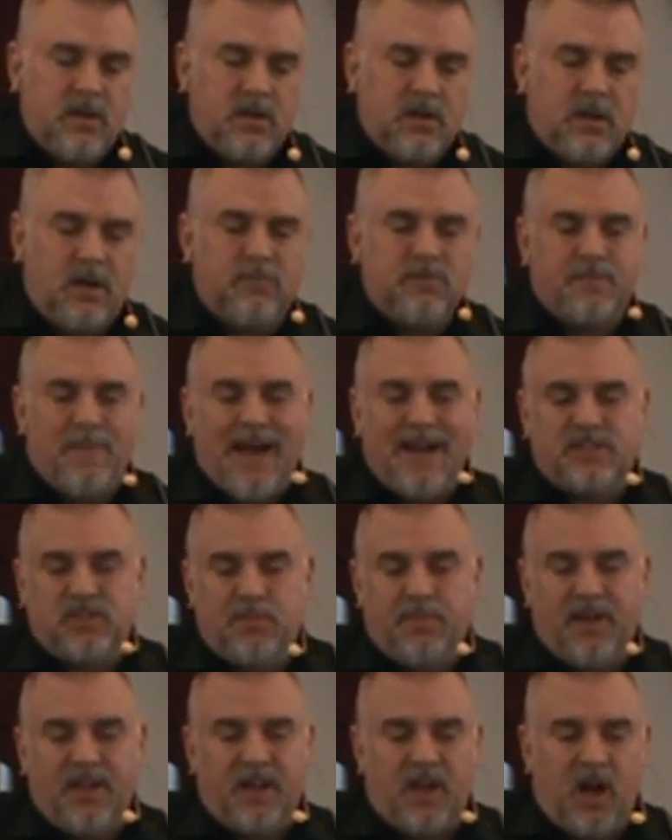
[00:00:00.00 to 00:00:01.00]
Comes back
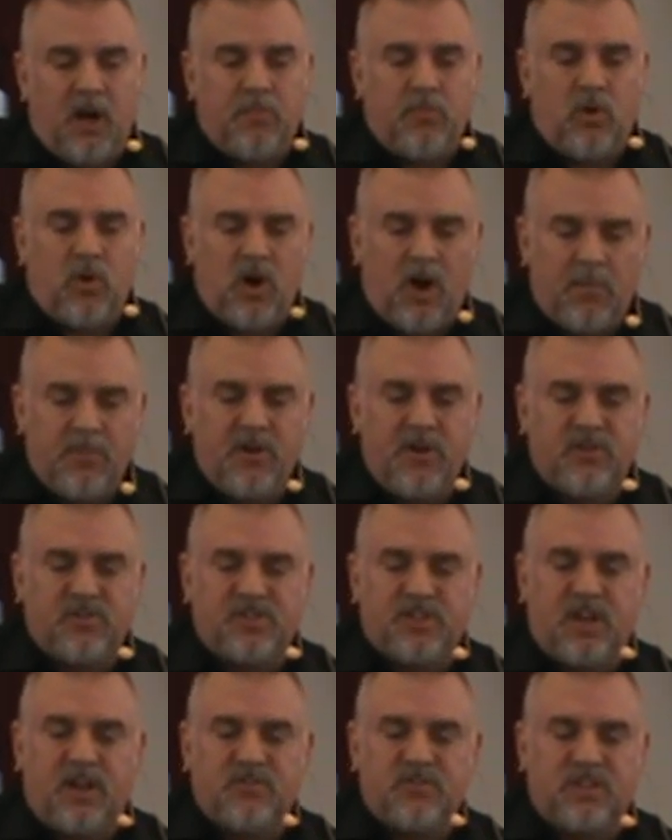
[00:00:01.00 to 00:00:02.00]
to being humble. Humble
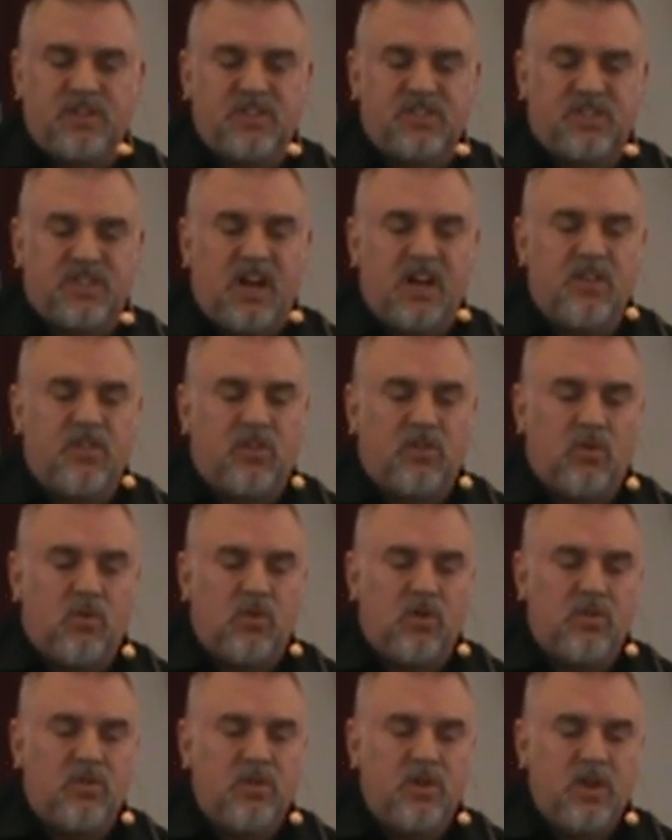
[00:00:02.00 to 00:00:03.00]
yourselves in the sight of the
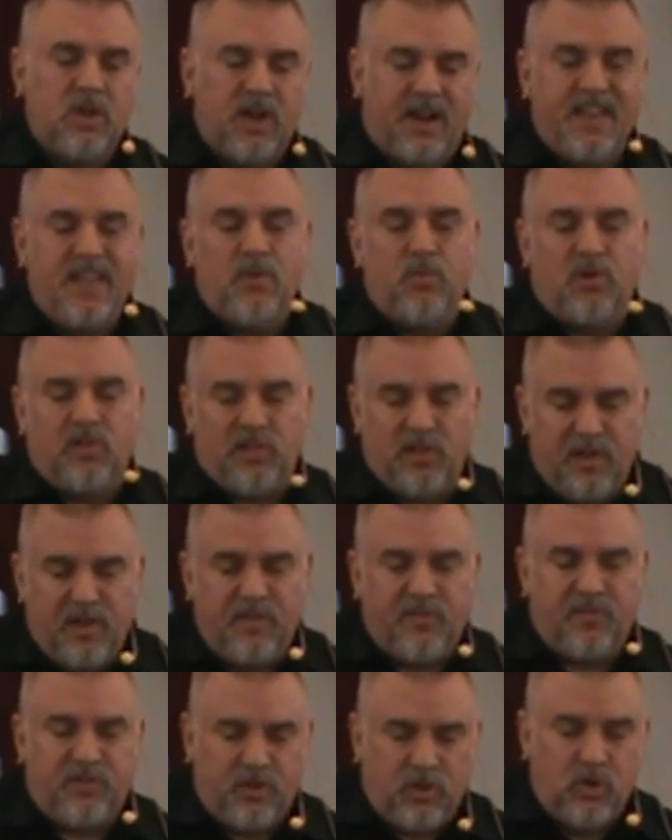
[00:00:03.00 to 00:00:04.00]
Lord, and He will
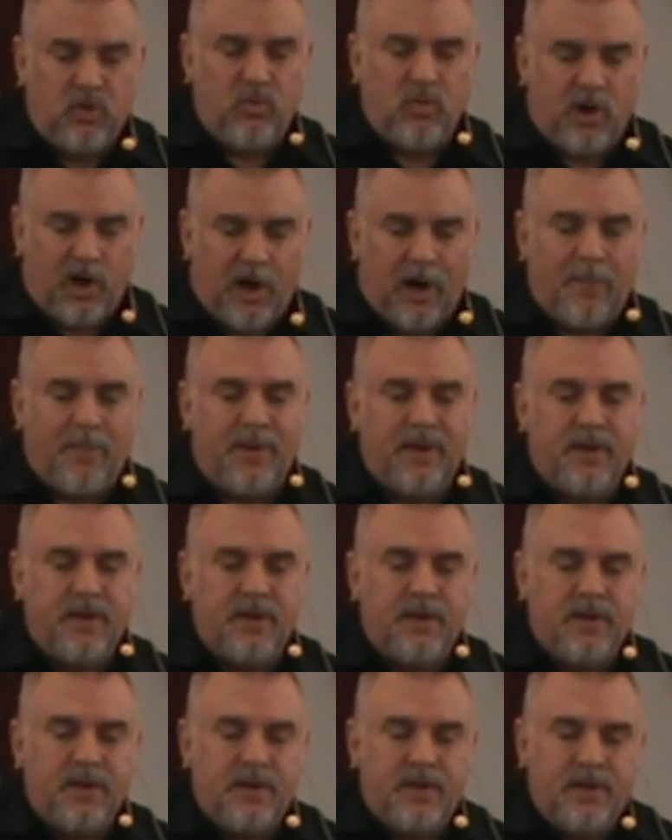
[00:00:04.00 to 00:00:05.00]
lift you up.
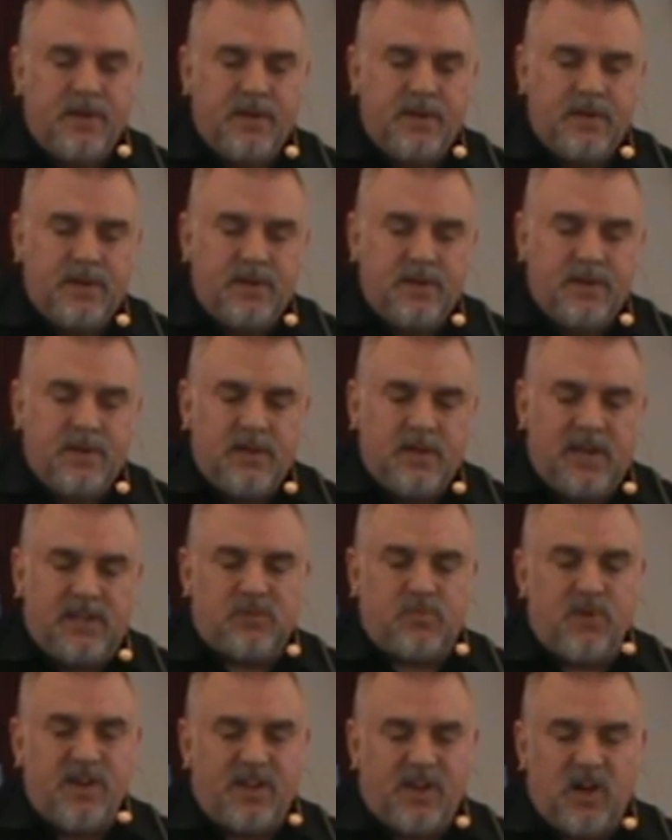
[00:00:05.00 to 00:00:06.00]

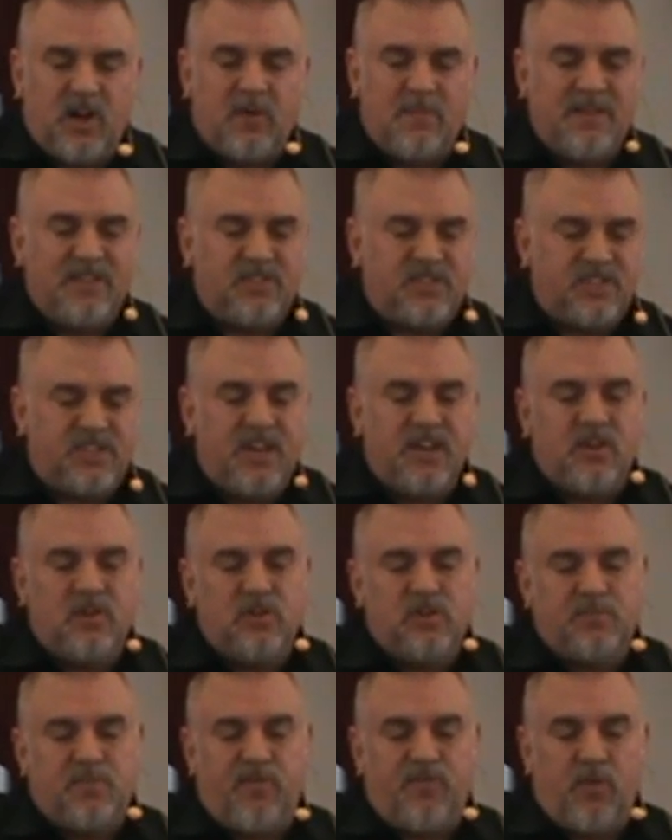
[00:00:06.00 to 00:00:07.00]
As we come as
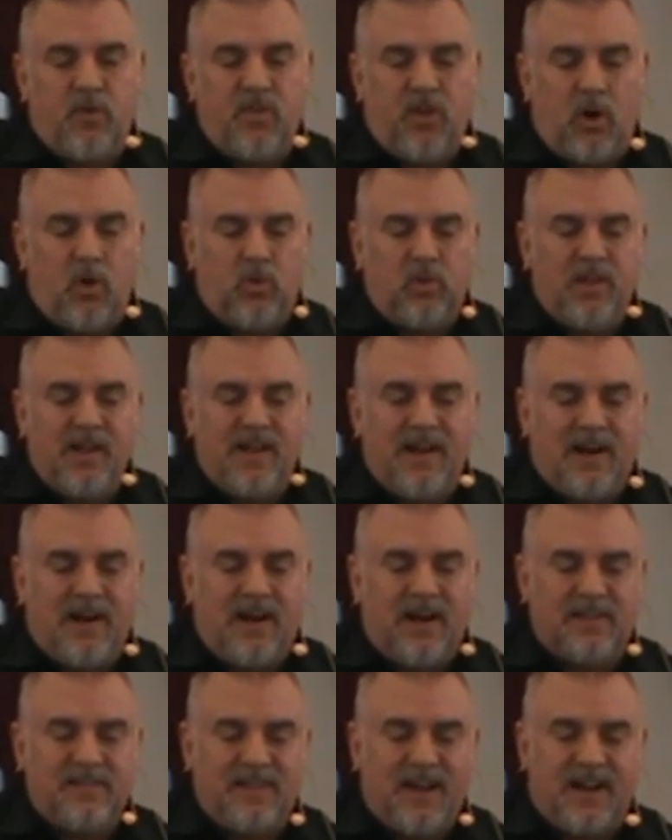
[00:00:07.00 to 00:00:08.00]
sinners before the Holy
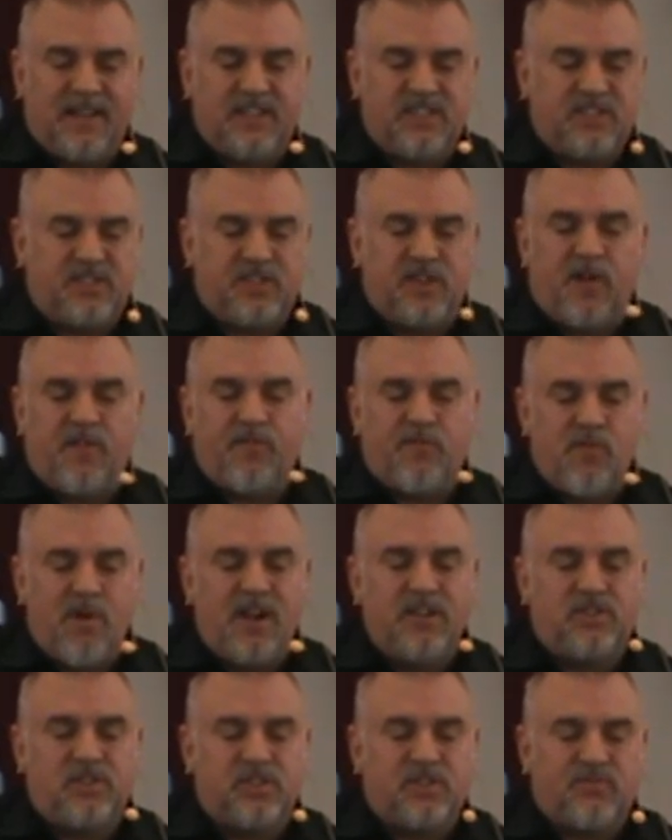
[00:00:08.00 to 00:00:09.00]
God, not as self
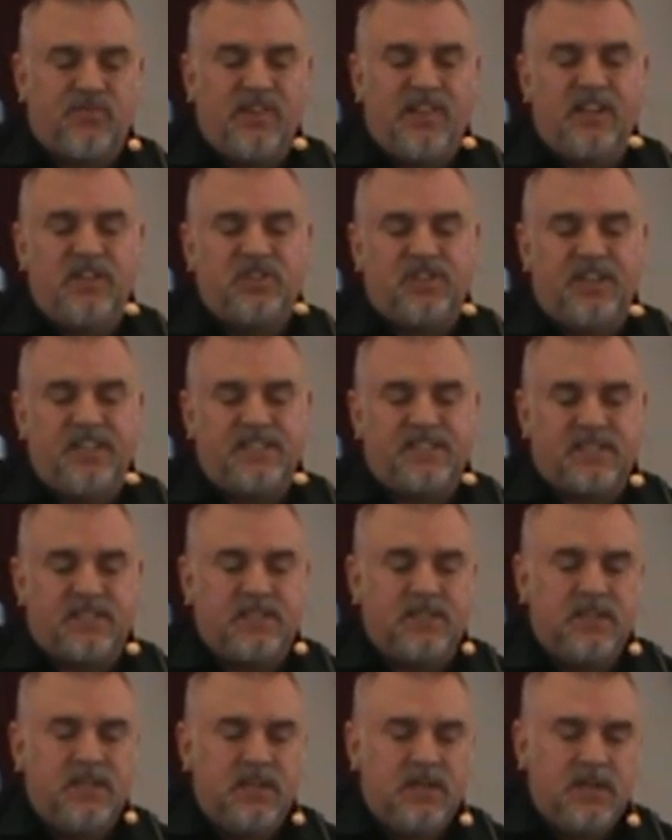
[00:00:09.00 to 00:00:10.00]
righteous
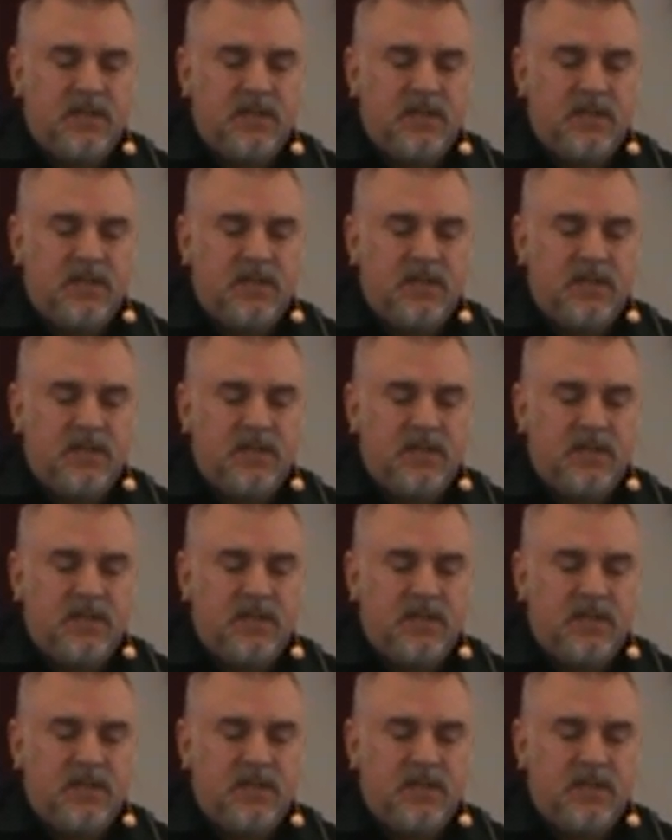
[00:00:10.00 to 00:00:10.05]
religionists